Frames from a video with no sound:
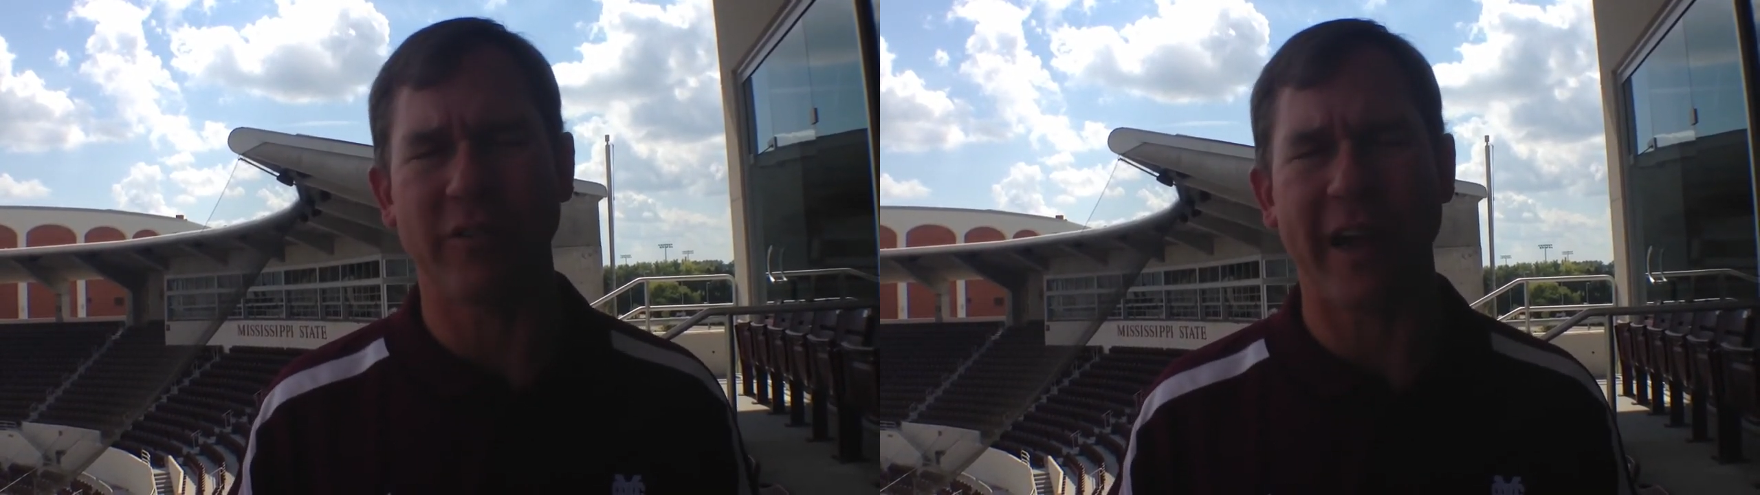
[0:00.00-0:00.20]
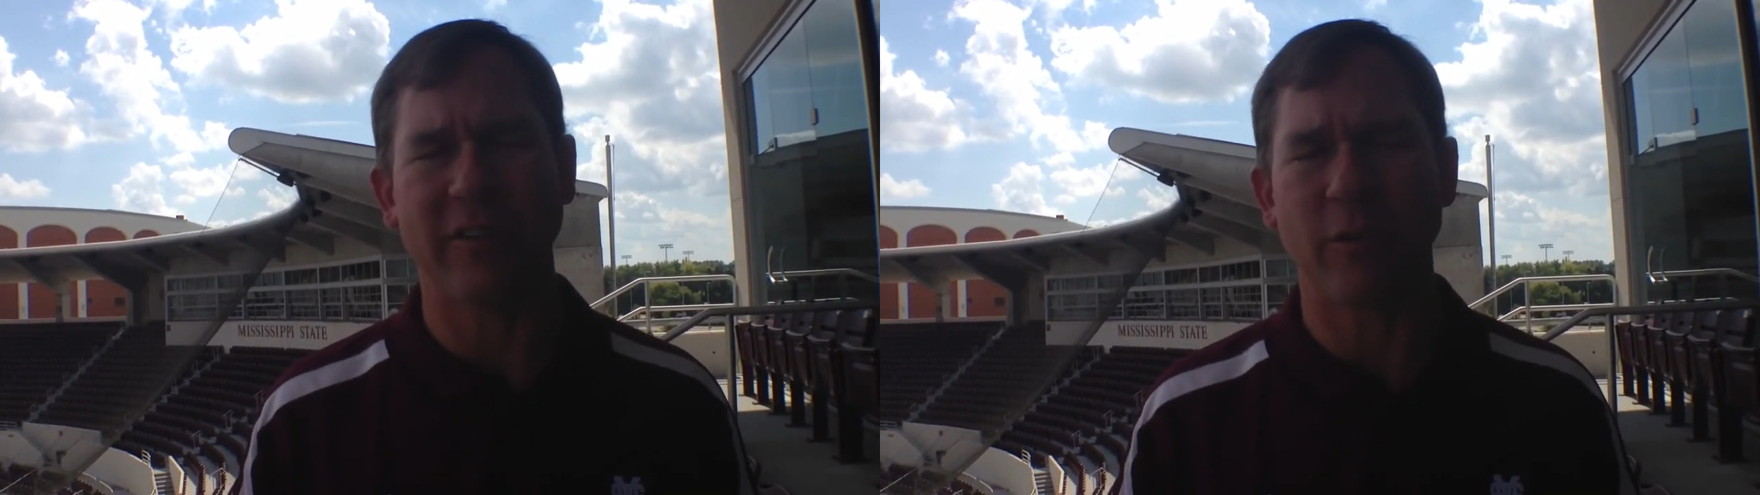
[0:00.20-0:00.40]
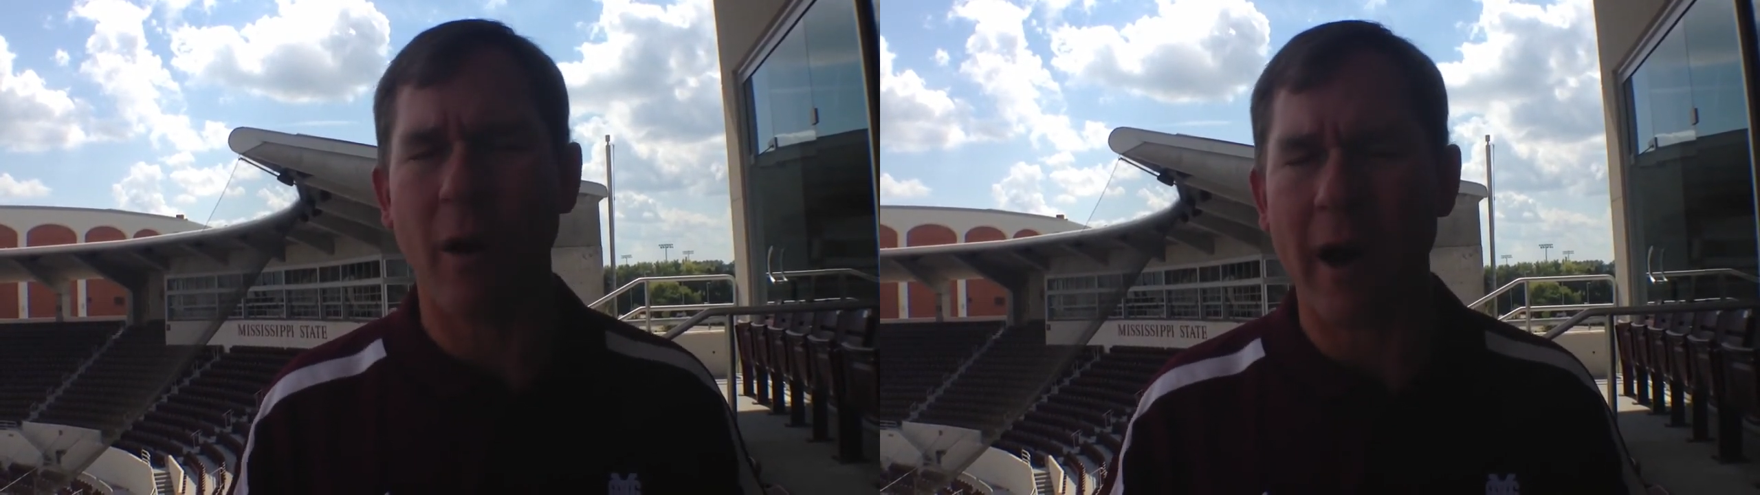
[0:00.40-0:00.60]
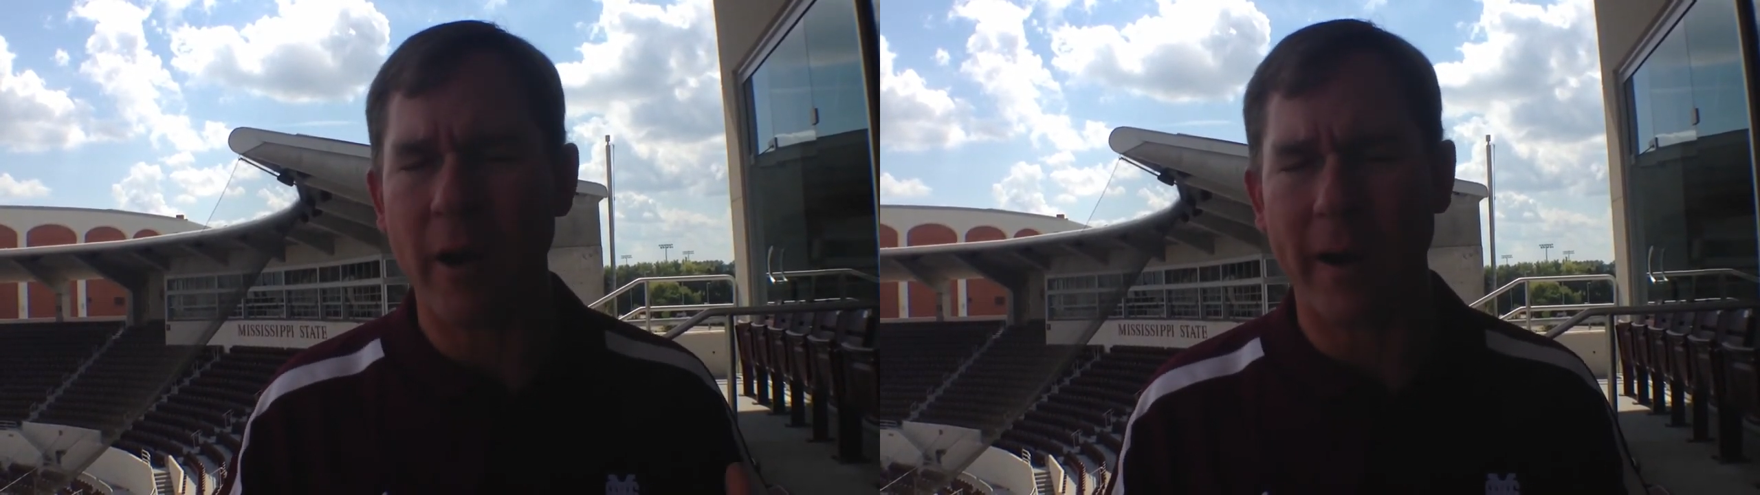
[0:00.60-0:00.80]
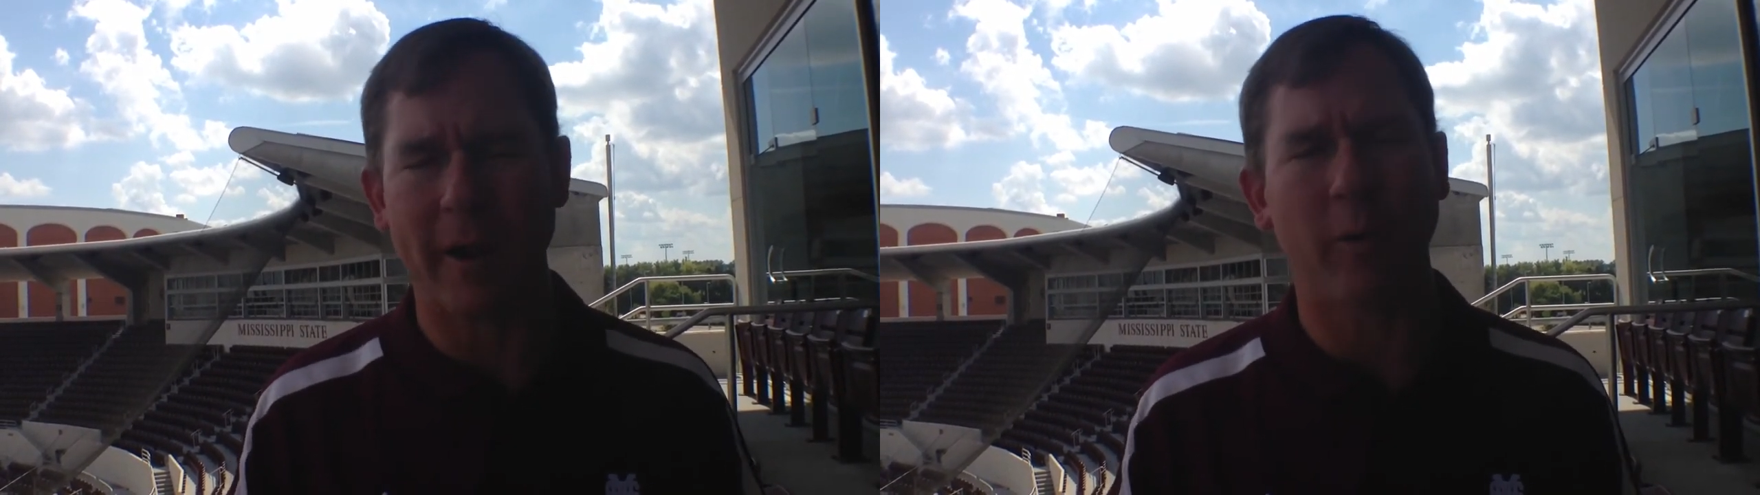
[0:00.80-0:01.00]
Chad
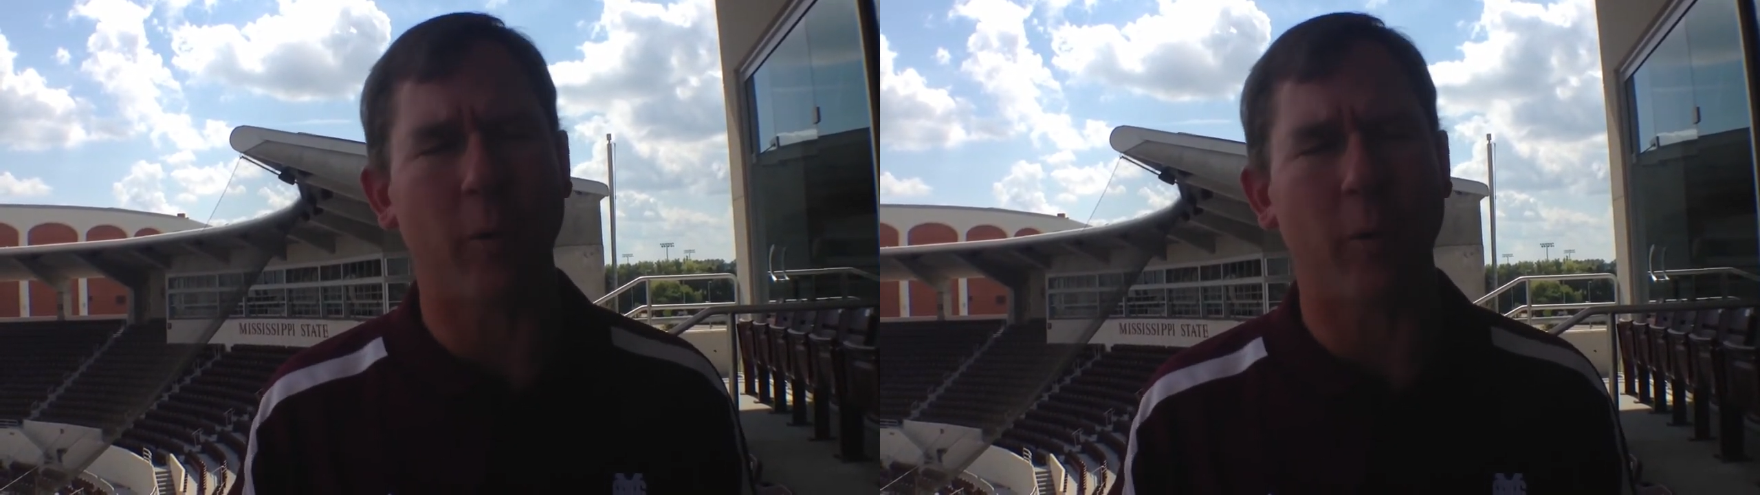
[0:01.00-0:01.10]
Gerardo had a